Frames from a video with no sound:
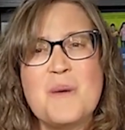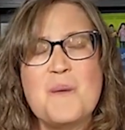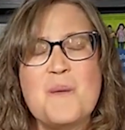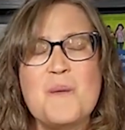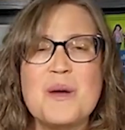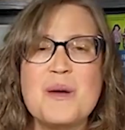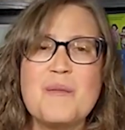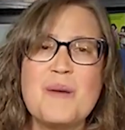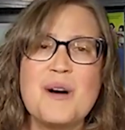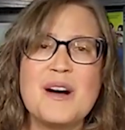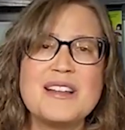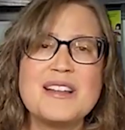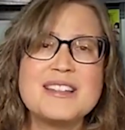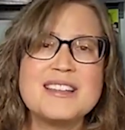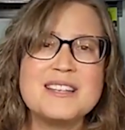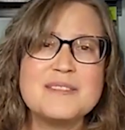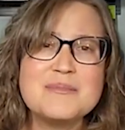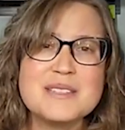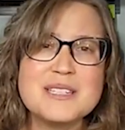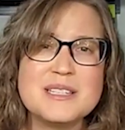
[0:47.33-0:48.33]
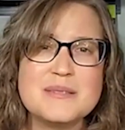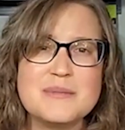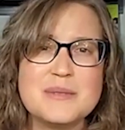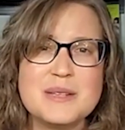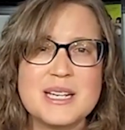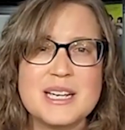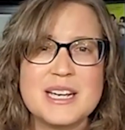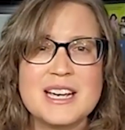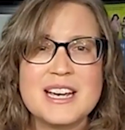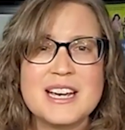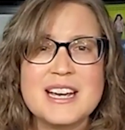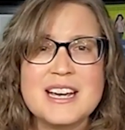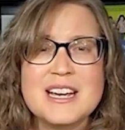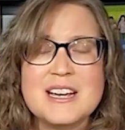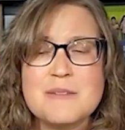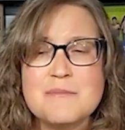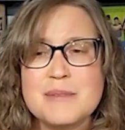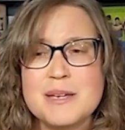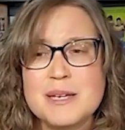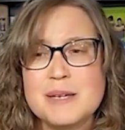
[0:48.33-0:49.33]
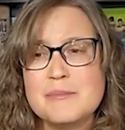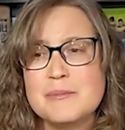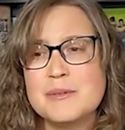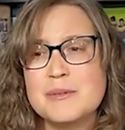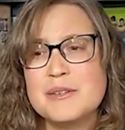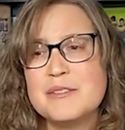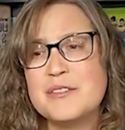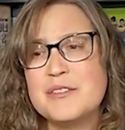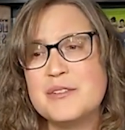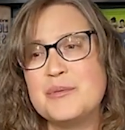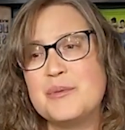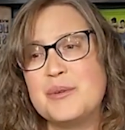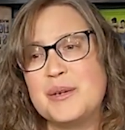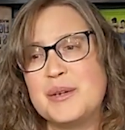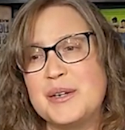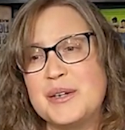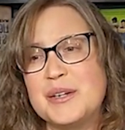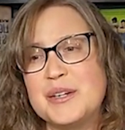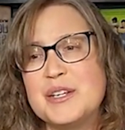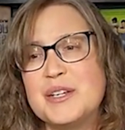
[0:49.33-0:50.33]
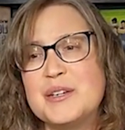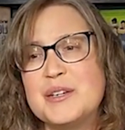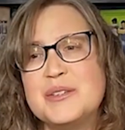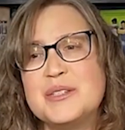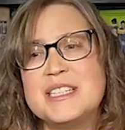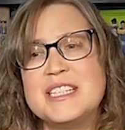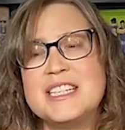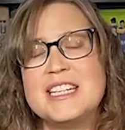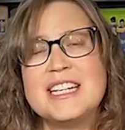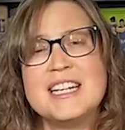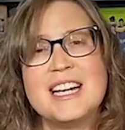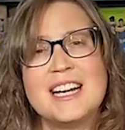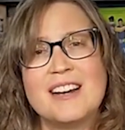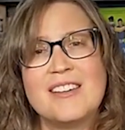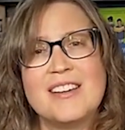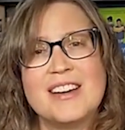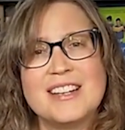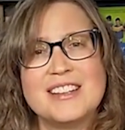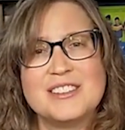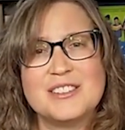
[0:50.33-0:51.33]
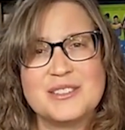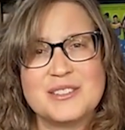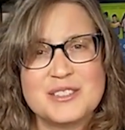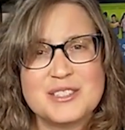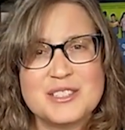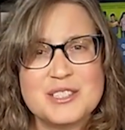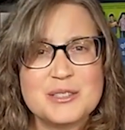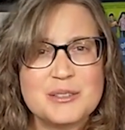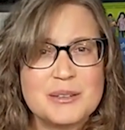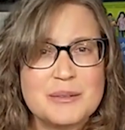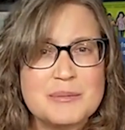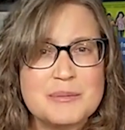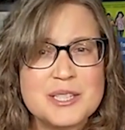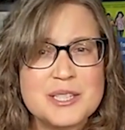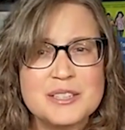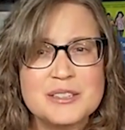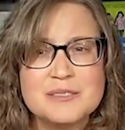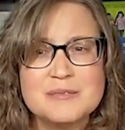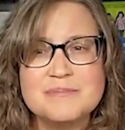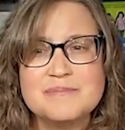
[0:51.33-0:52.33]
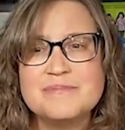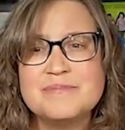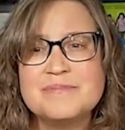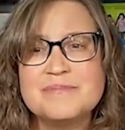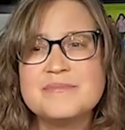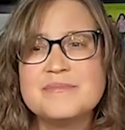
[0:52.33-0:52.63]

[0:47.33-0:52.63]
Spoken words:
We want them to be people of the word who seek out and learn scripture,